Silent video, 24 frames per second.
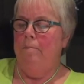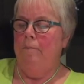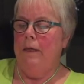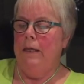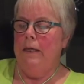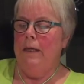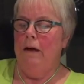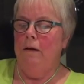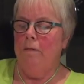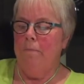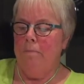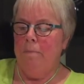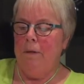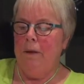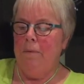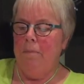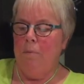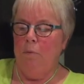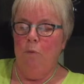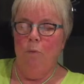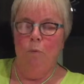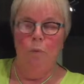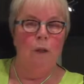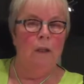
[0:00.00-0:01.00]
Young
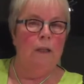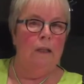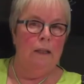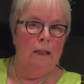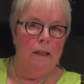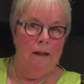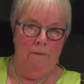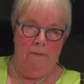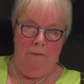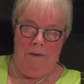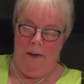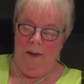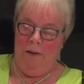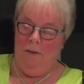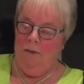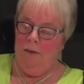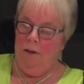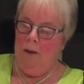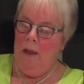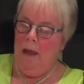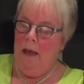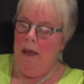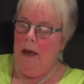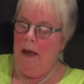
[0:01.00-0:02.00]
people will love it,
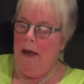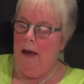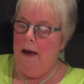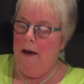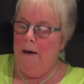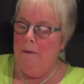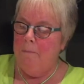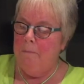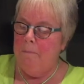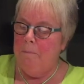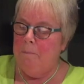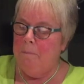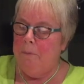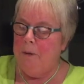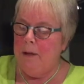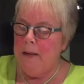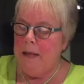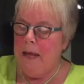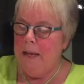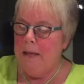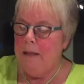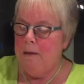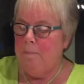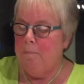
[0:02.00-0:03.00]
but
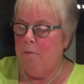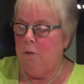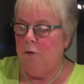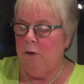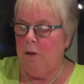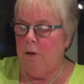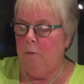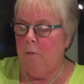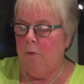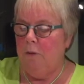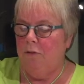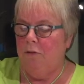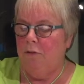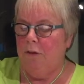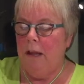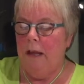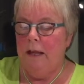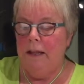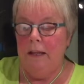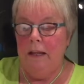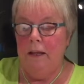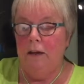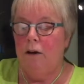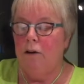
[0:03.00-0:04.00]
anybody with
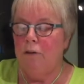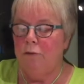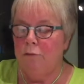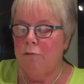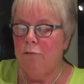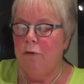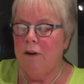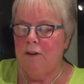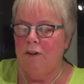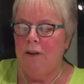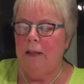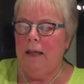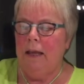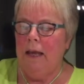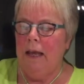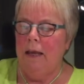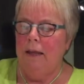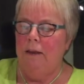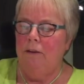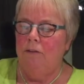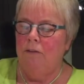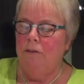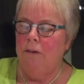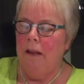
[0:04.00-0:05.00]
slightly arthritic
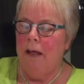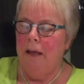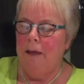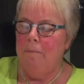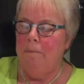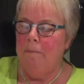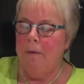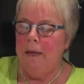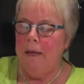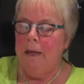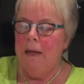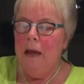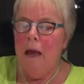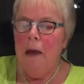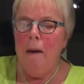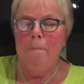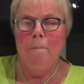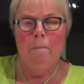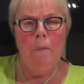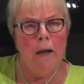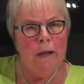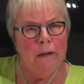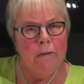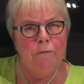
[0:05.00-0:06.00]
hands like me
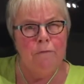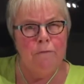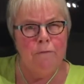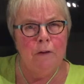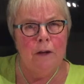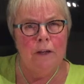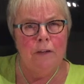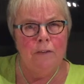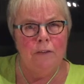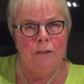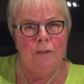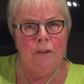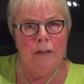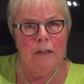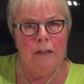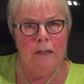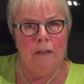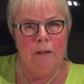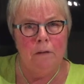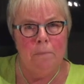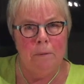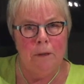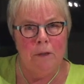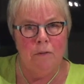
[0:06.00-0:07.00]
might find it a
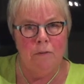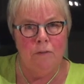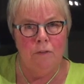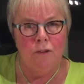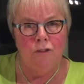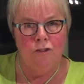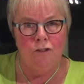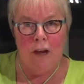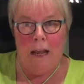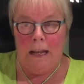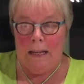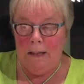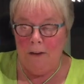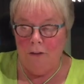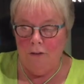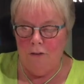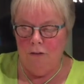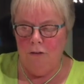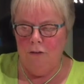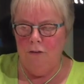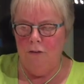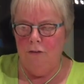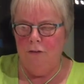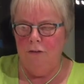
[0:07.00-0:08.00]
little bit of a challenge,
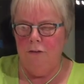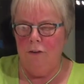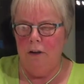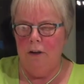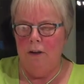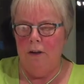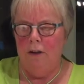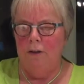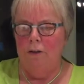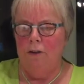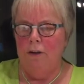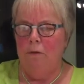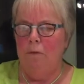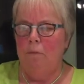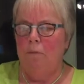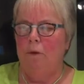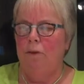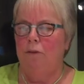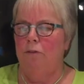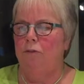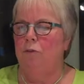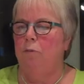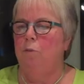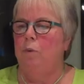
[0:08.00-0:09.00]
and you certainly don't
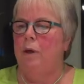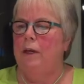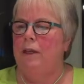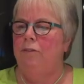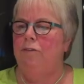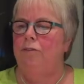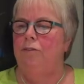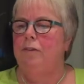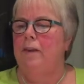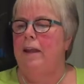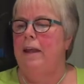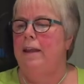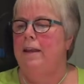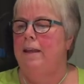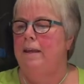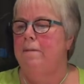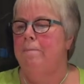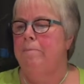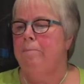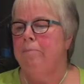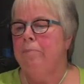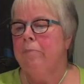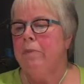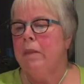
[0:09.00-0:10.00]
want to waste any.